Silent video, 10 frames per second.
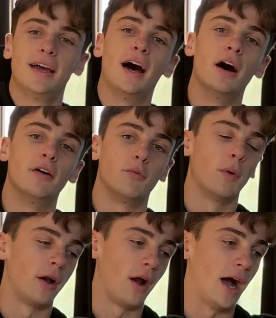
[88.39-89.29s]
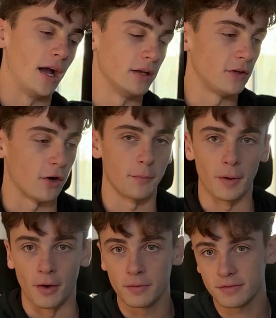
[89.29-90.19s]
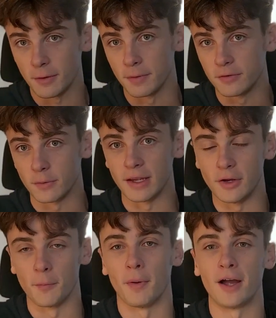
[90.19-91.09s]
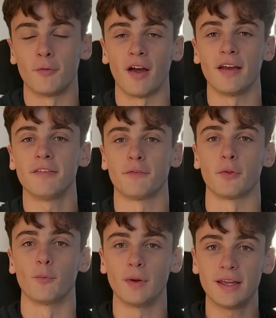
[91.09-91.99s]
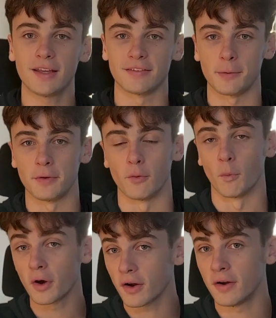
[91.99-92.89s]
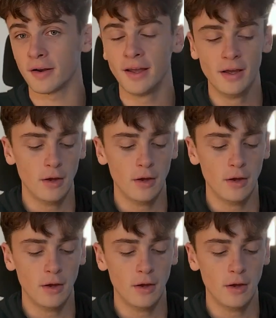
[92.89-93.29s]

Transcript: of where I talk about something to get your mind right for the week and something to work on